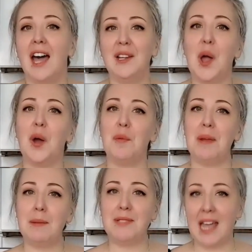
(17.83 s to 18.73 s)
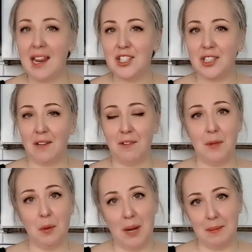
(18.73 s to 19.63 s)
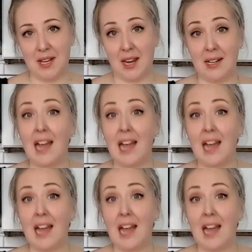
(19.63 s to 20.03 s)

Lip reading: Hello, my name is Angela from the website